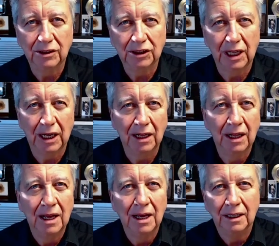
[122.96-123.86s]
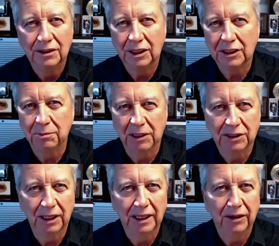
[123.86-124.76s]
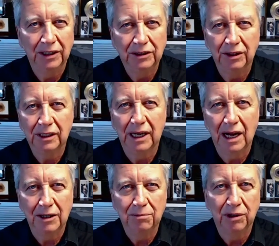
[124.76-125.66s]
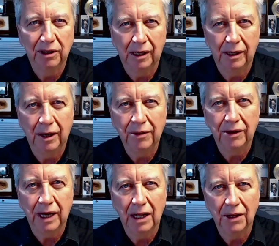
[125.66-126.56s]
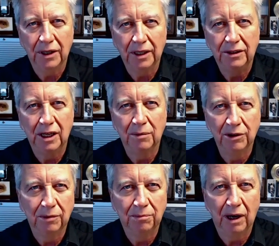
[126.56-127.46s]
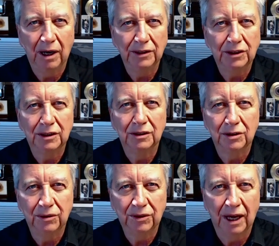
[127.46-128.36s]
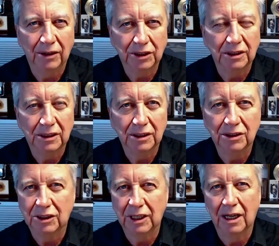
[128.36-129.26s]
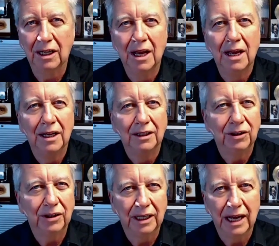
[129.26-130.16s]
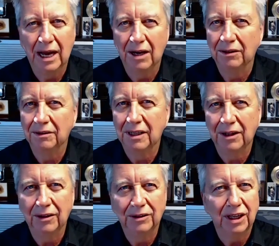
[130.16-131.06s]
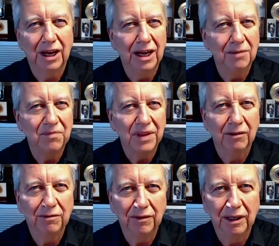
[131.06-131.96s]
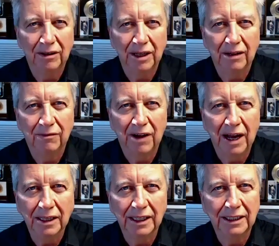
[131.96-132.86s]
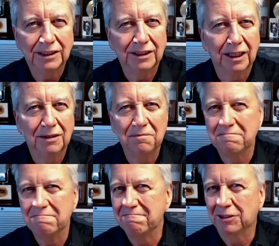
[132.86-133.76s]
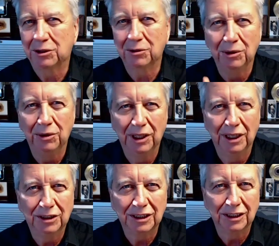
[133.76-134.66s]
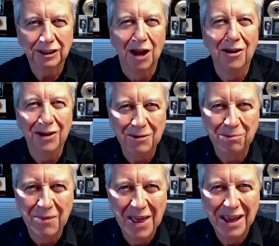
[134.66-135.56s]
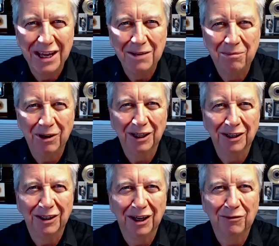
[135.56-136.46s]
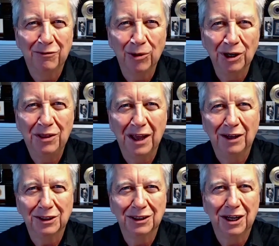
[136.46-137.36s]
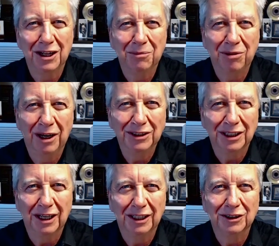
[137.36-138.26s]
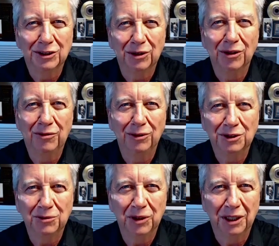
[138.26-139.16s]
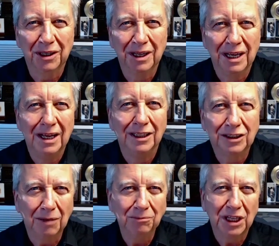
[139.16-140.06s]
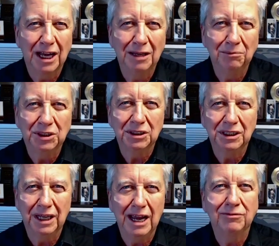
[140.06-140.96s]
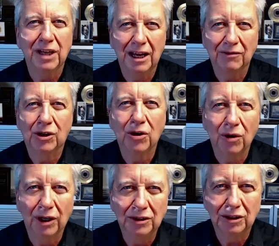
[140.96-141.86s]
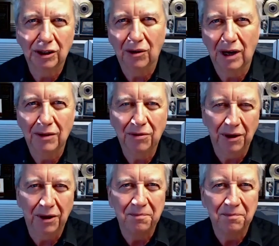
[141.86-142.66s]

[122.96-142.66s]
sell. Six months later, he took it out. He put it in another gallery. And he doubled the price to two thousand. Didn't sell. Took it out another time, and and finally he said, screw this. And so he, he put a, a $40,000 price on it and sold the first week. Sometimes you have to have courage to go out there.